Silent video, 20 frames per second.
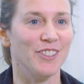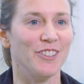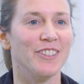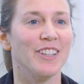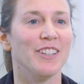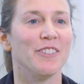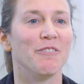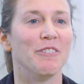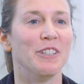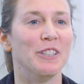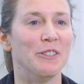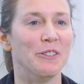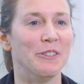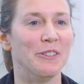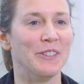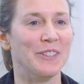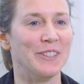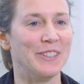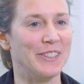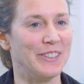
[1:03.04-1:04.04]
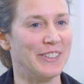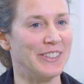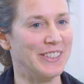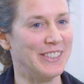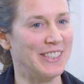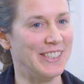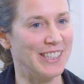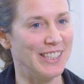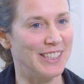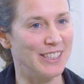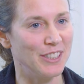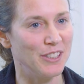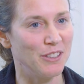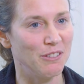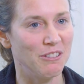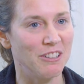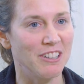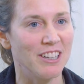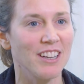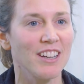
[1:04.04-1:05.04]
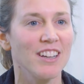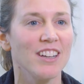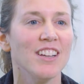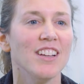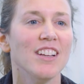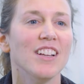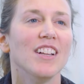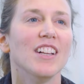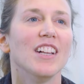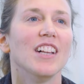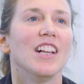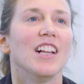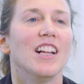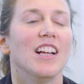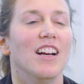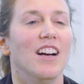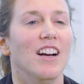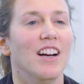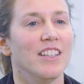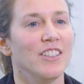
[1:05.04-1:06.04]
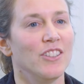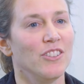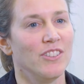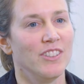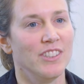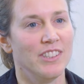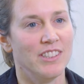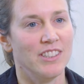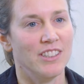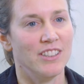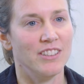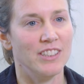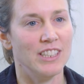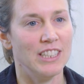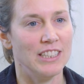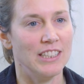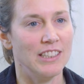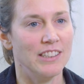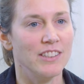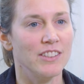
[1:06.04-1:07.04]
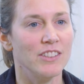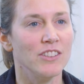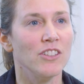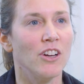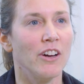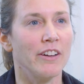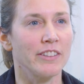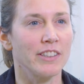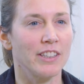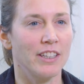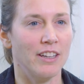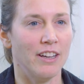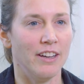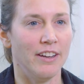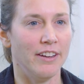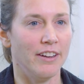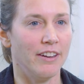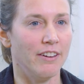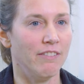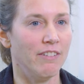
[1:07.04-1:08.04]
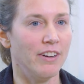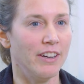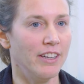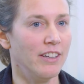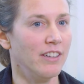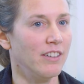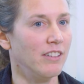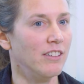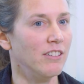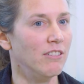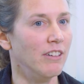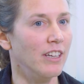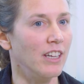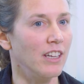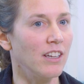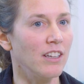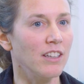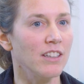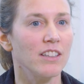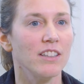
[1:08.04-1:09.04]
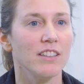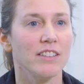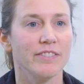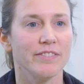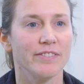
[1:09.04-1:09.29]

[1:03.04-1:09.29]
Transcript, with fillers: so that we do not understand the work and also that it's not clear why they're doing it.